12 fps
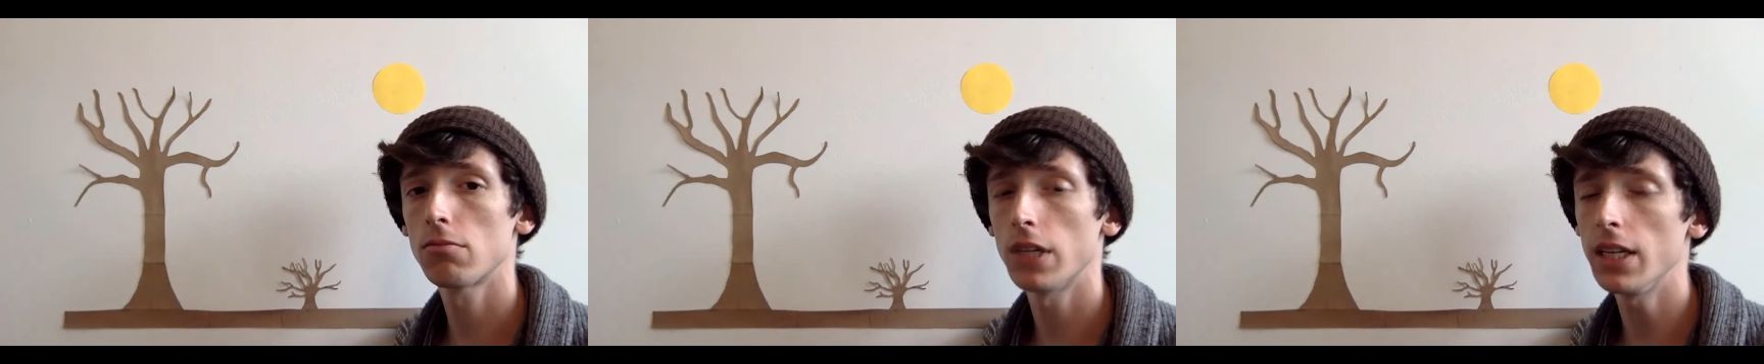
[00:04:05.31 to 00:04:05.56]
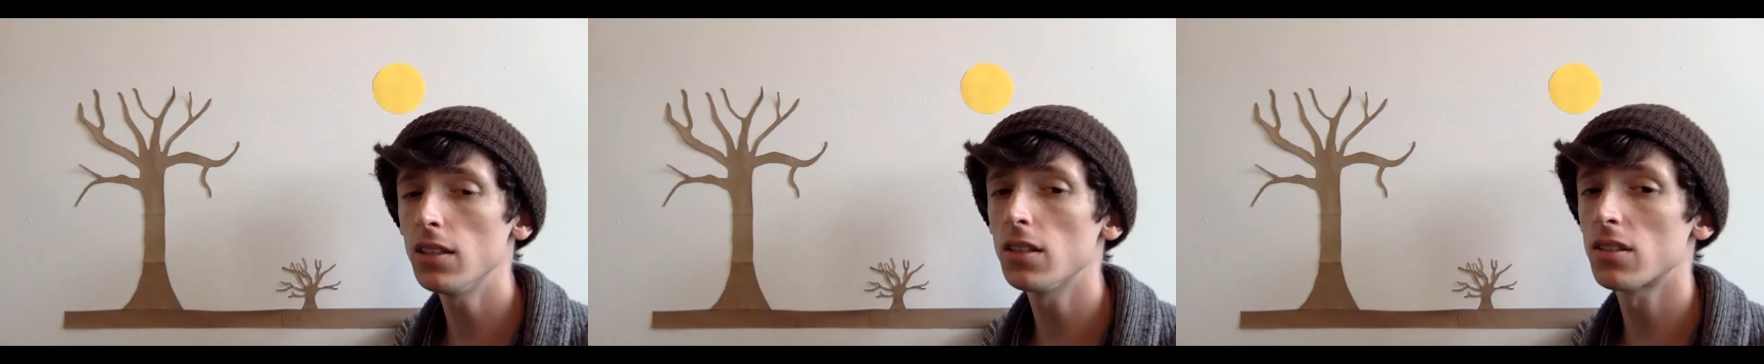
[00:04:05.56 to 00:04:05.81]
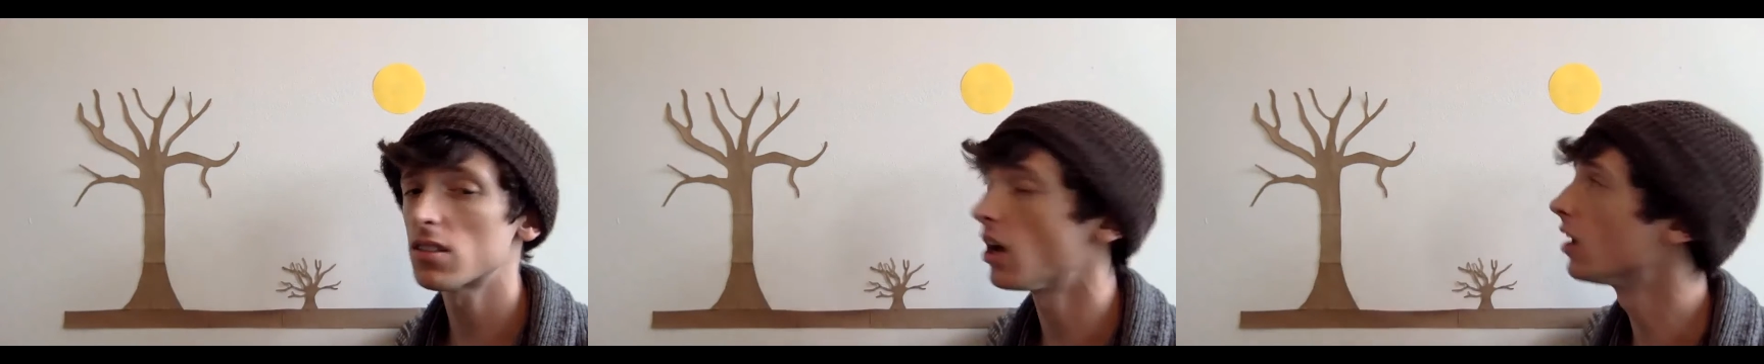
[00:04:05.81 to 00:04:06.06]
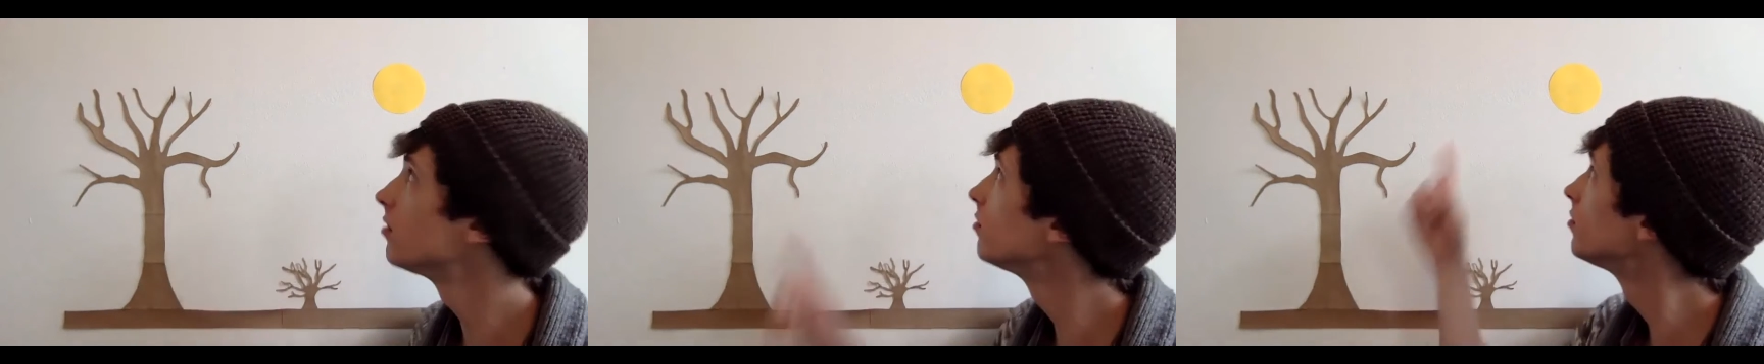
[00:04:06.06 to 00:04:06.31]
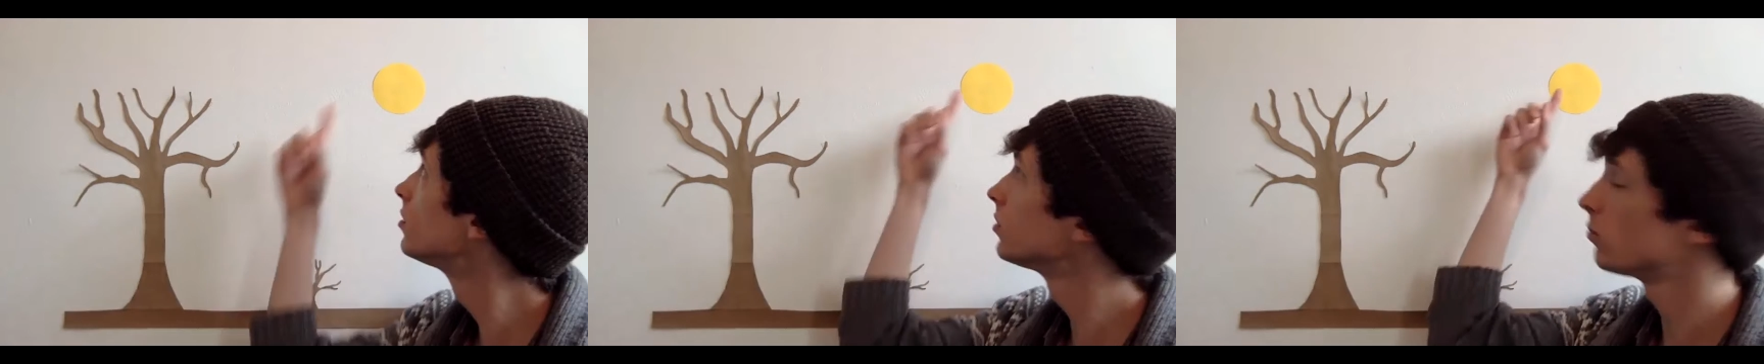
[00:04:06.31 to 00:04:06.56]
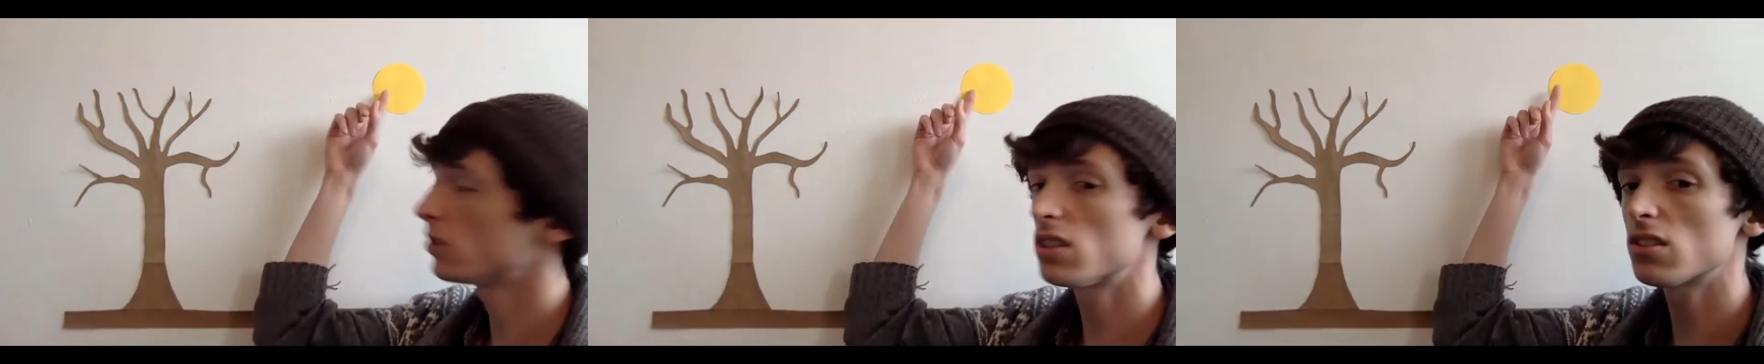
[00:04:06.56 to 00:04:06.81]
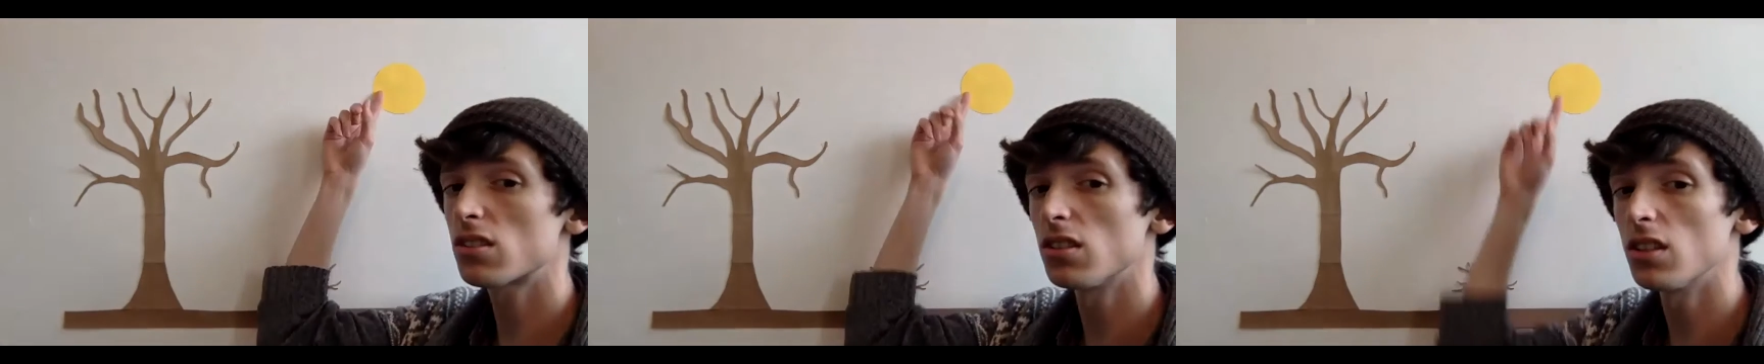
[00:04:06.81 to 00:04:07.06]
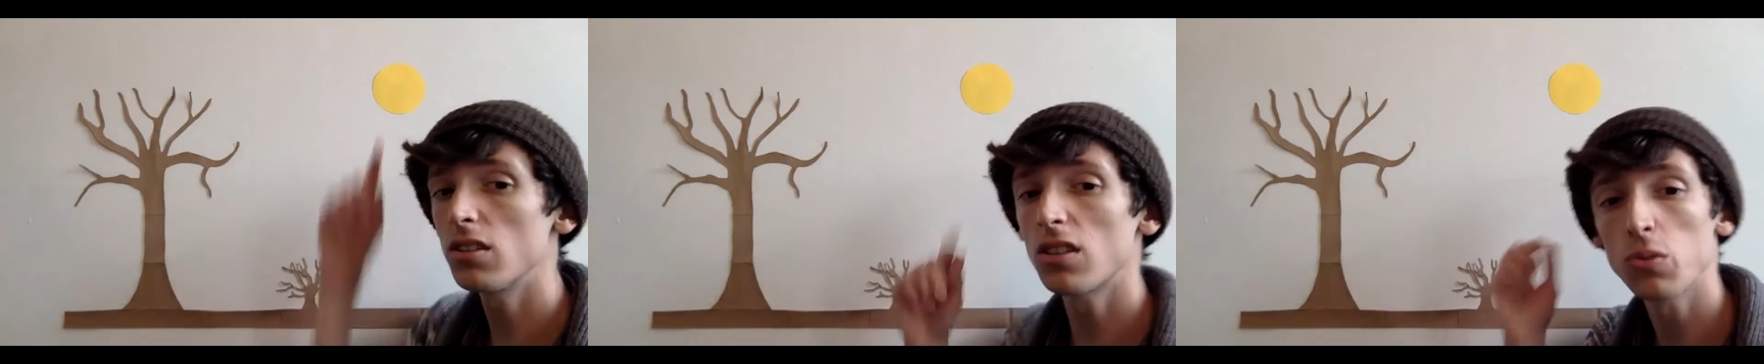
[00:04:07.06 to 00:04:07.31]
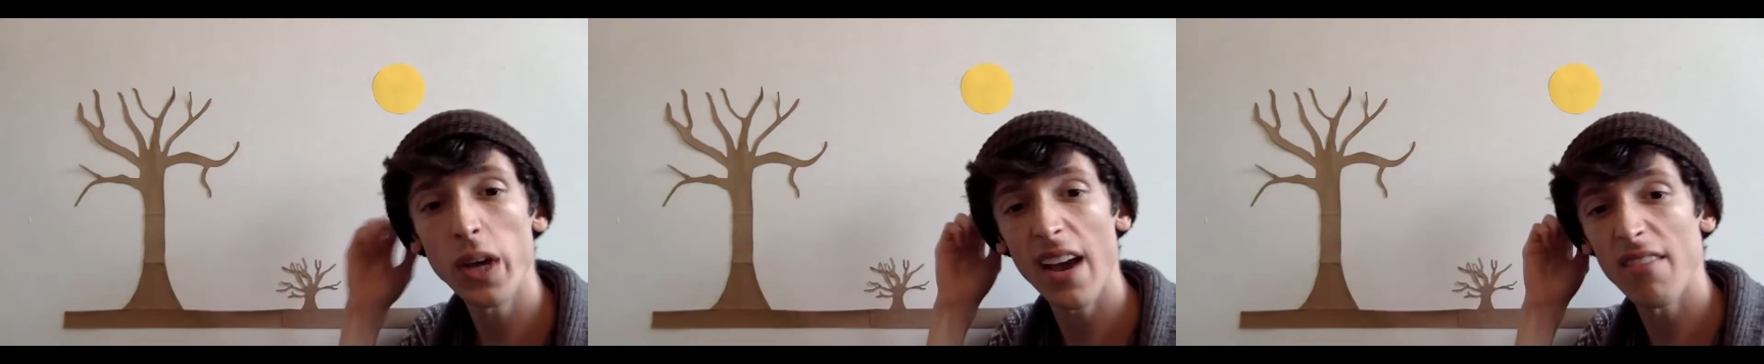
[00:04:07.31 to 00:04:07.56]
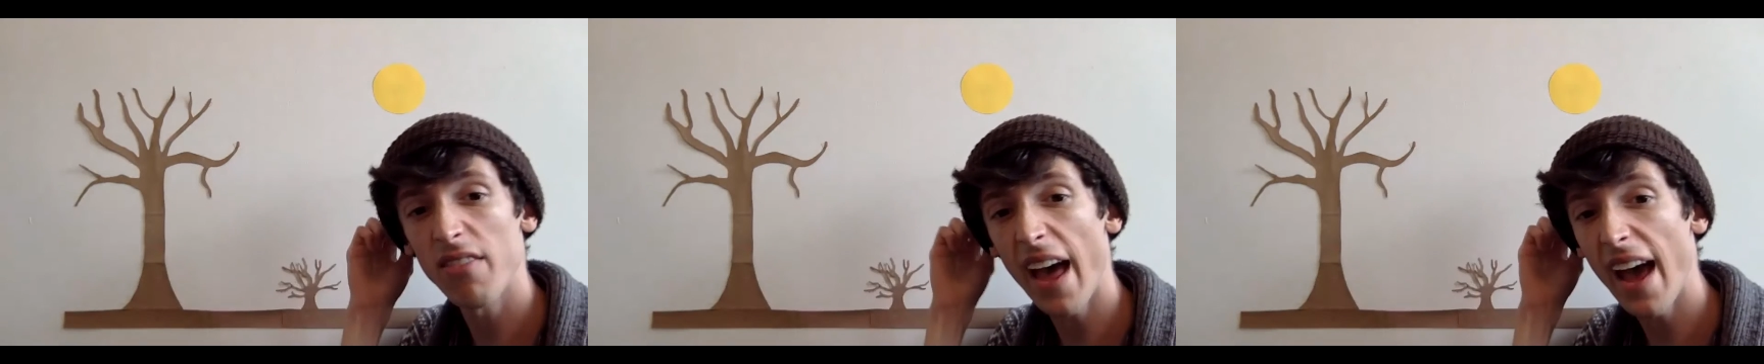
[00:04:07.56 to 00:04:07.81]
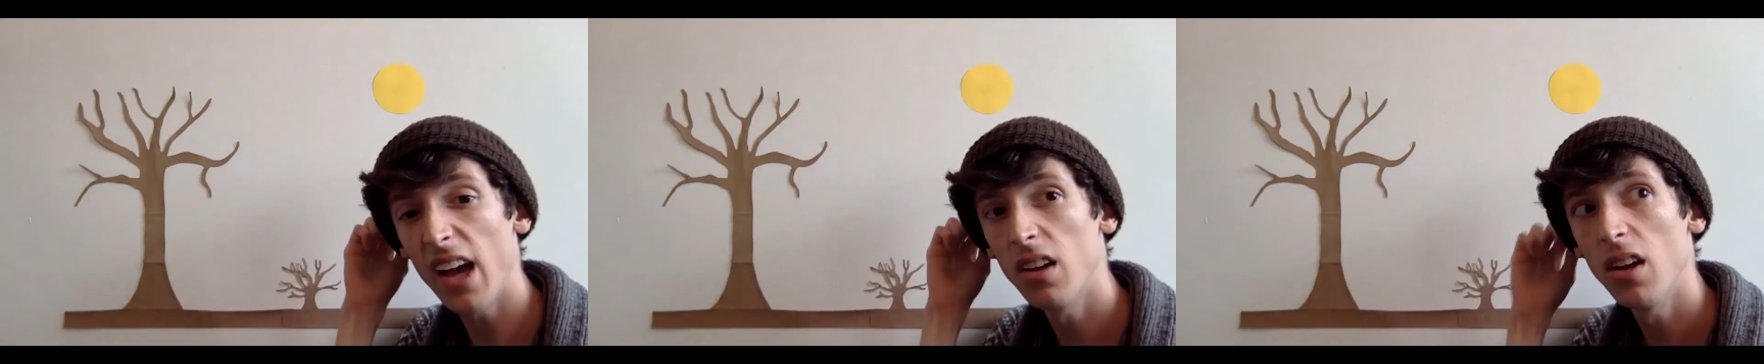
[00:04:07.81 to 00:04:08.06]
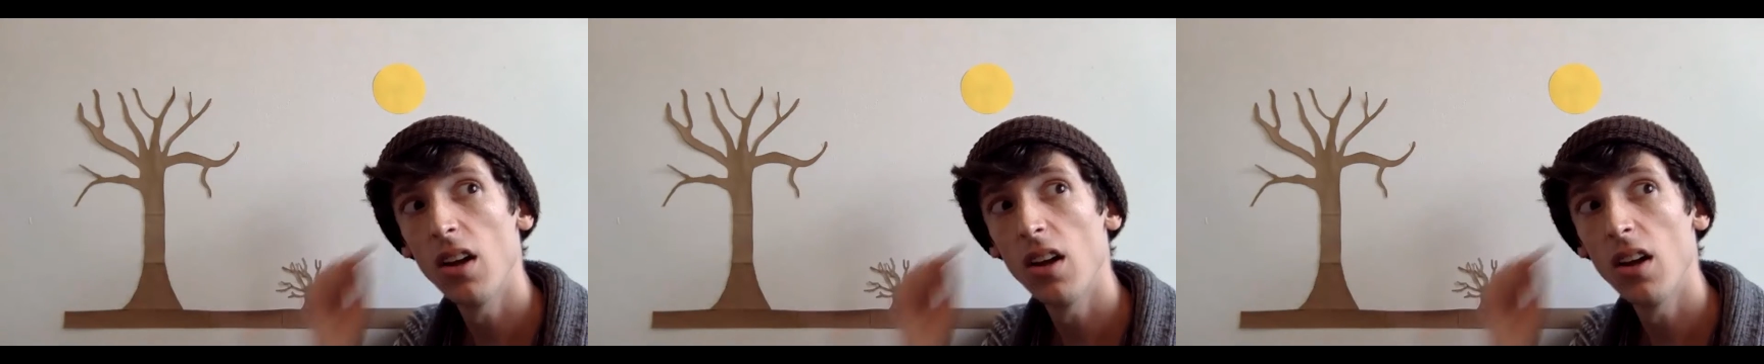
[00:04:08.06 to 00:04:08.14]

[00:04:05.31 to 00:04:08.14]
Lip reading: They need the sun, which is good because we have that.